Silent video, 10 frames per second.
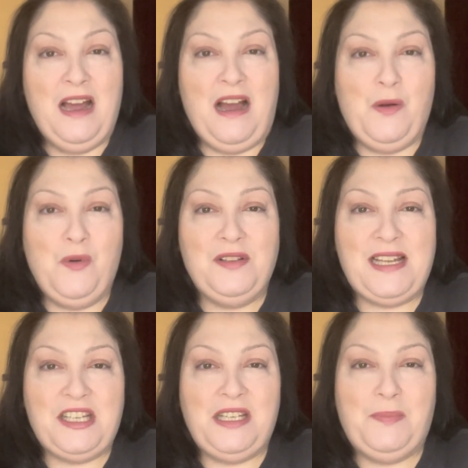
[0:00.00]
I was
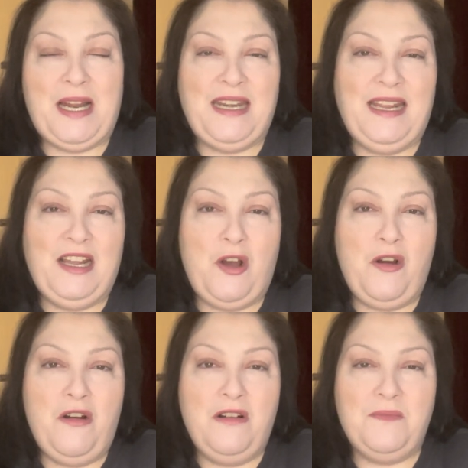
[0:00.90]
actually planning
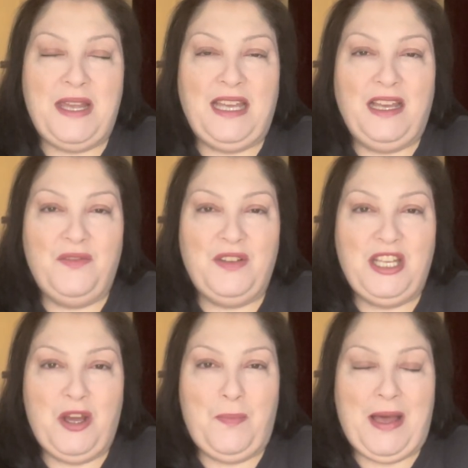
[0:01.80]
on making a
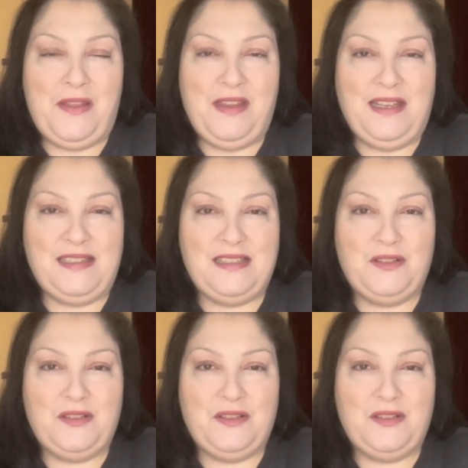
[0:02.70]
video about this